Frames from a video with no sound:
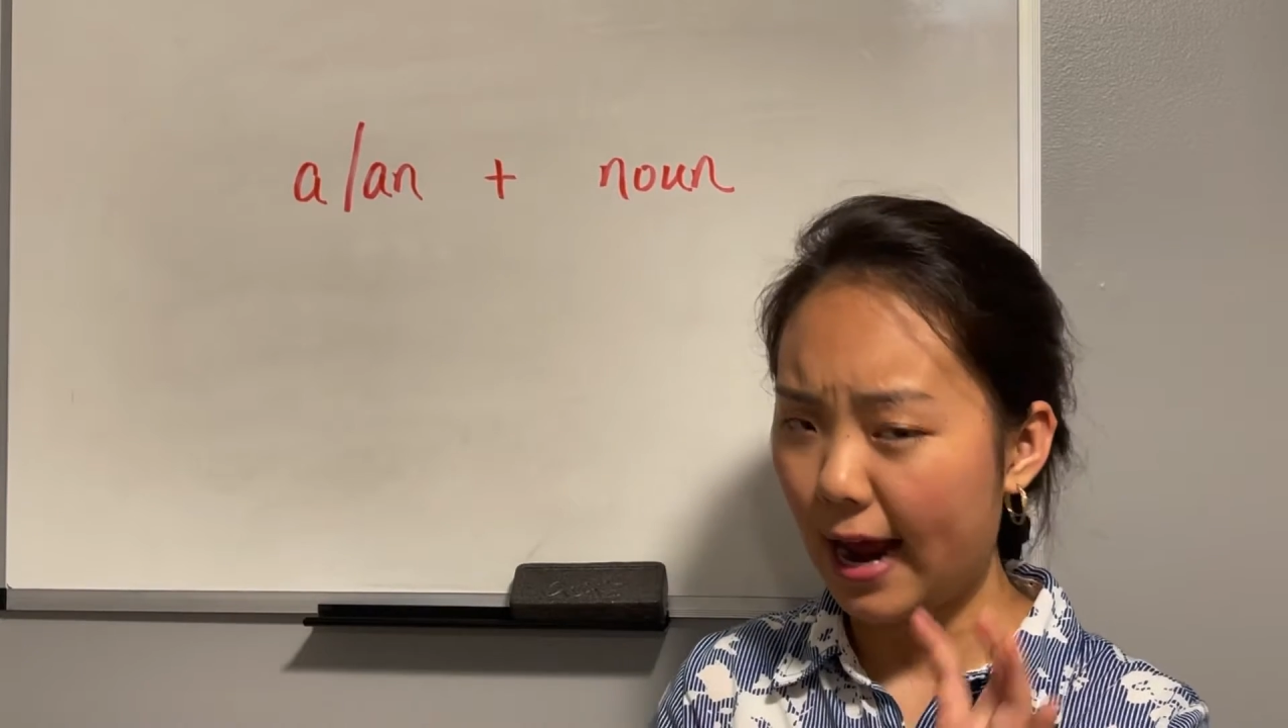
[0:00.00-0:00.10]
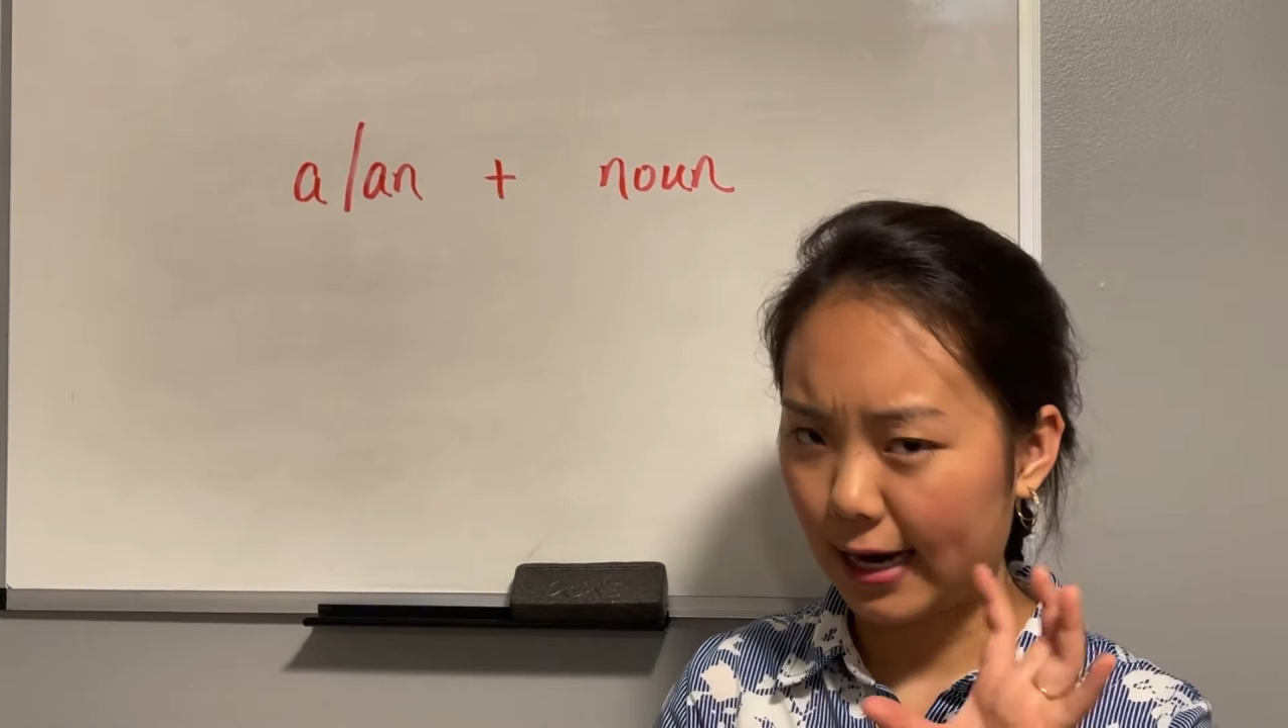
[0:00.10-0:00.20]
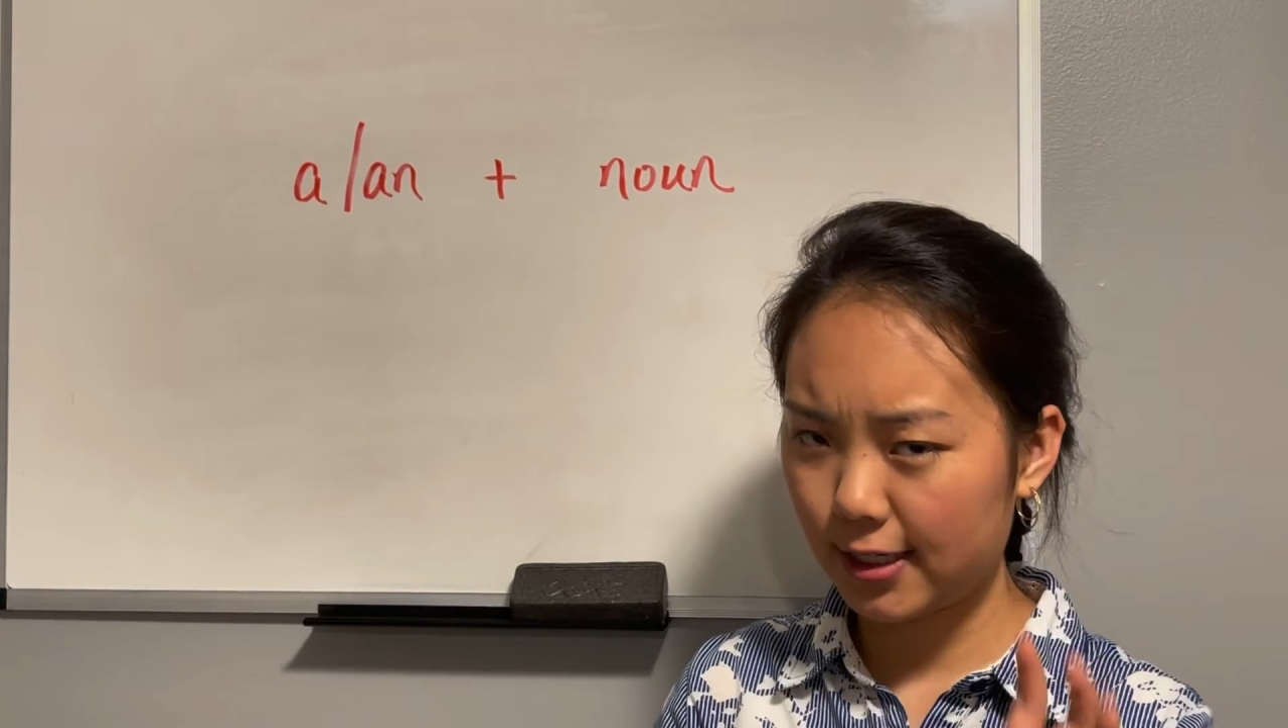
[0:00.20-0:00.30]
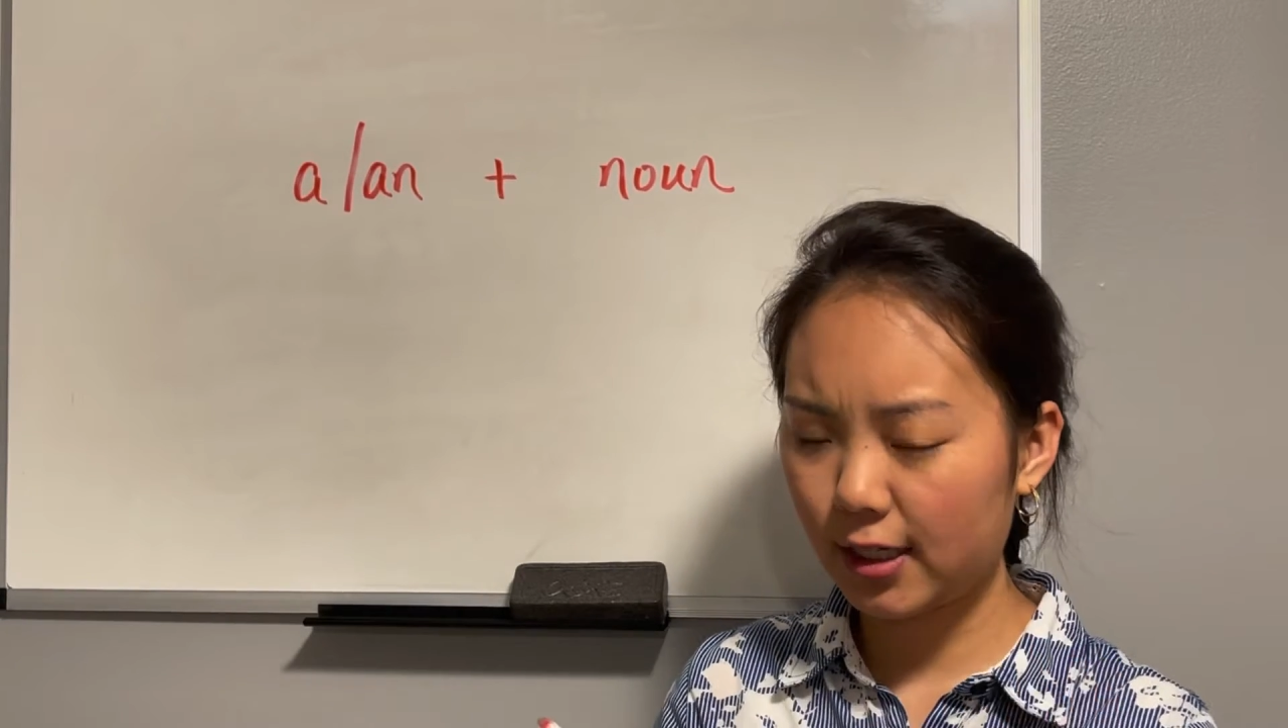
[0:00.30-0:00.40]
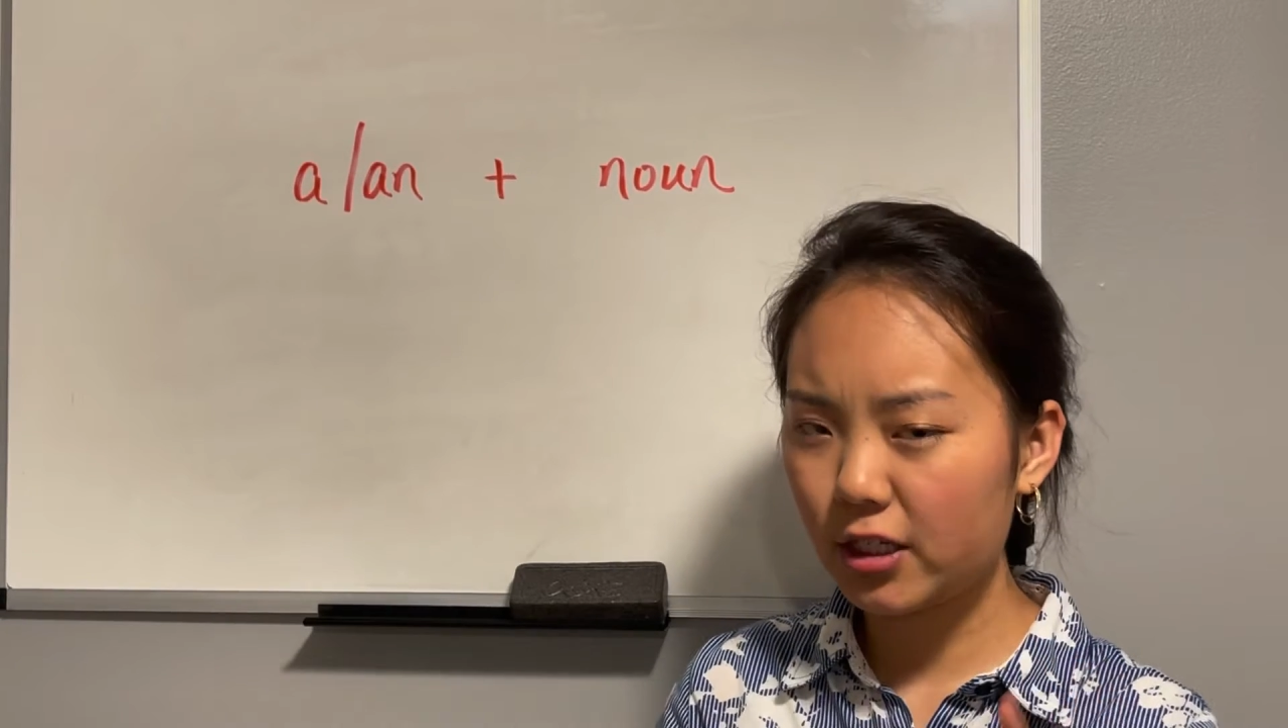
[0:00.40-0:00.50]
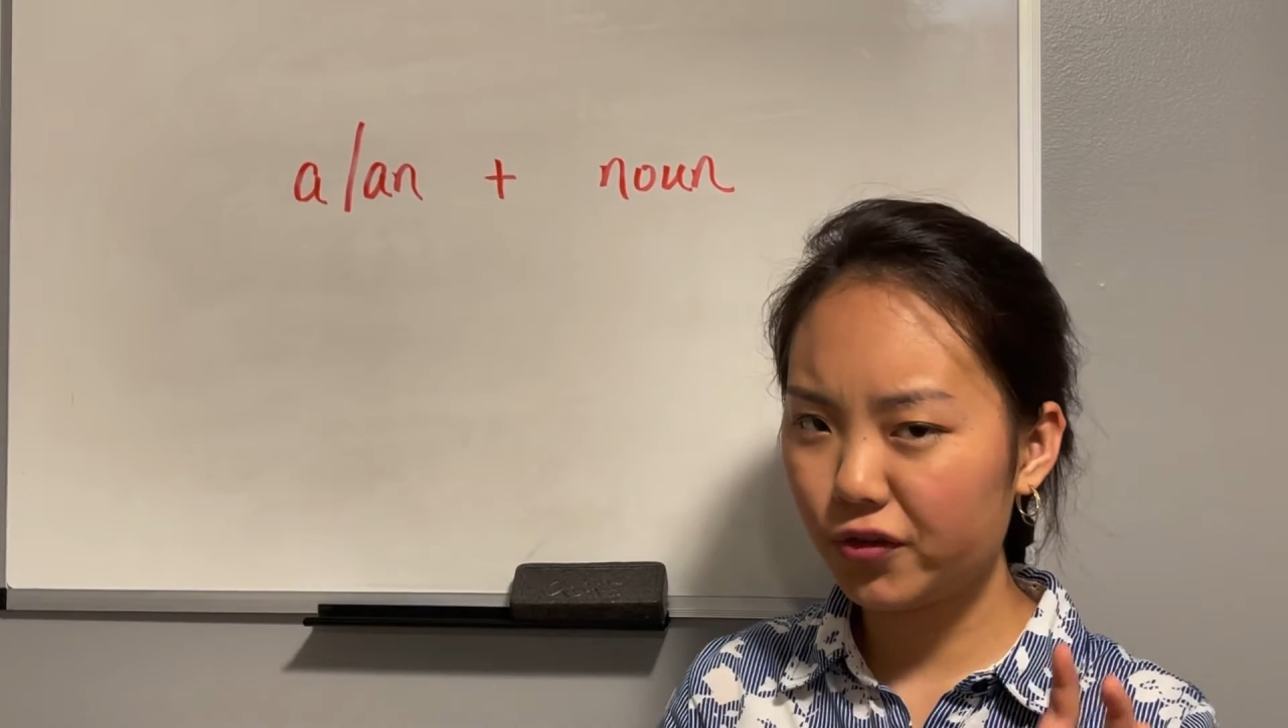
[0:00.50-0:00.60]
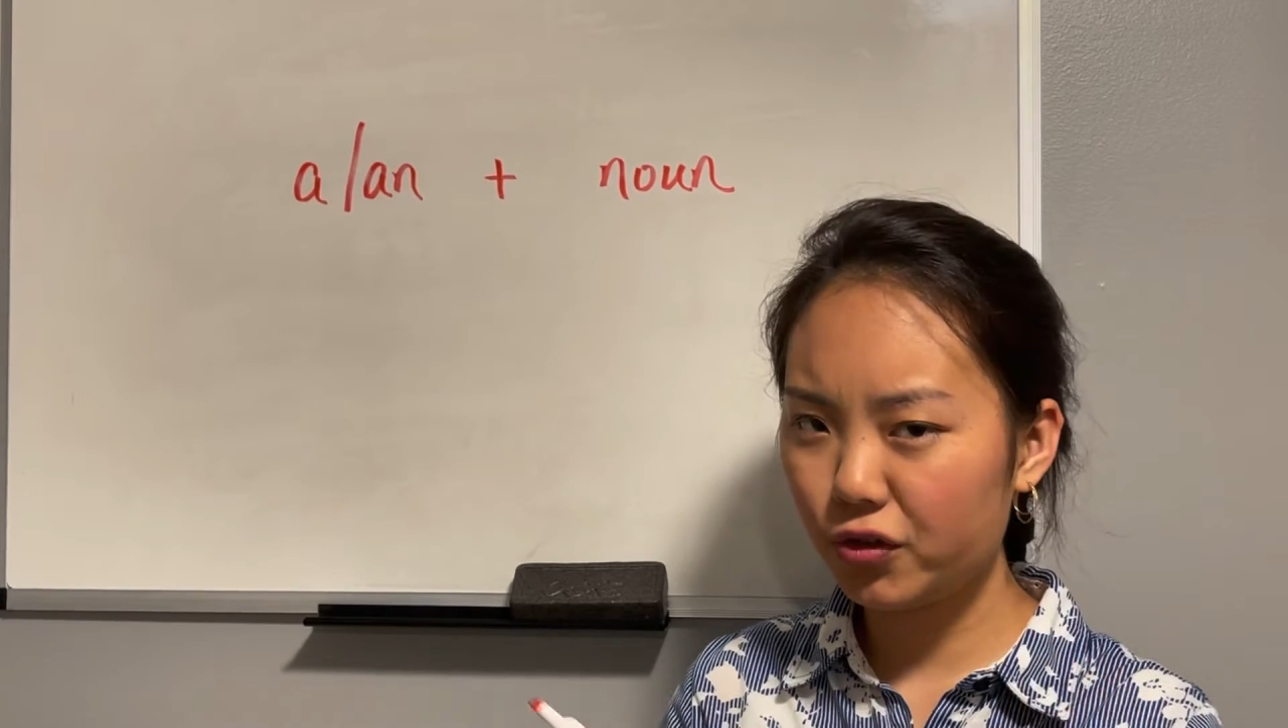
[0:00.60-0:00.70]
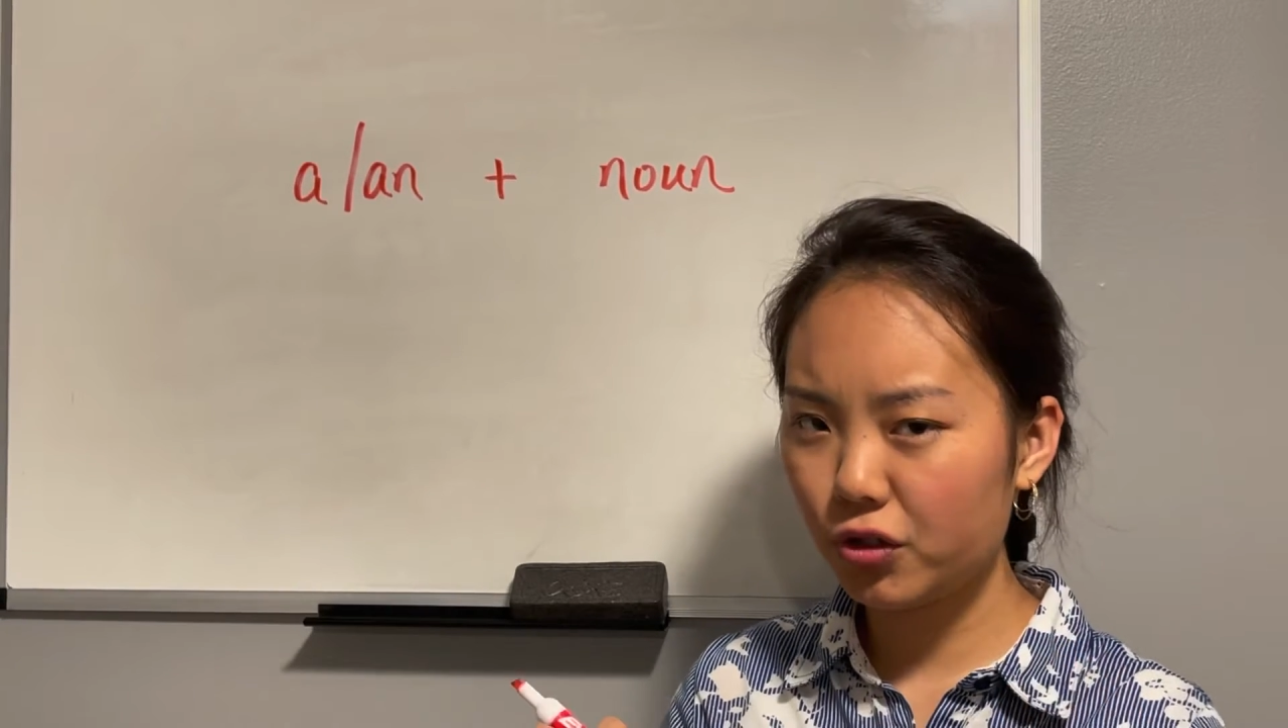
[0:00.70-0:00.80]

adjective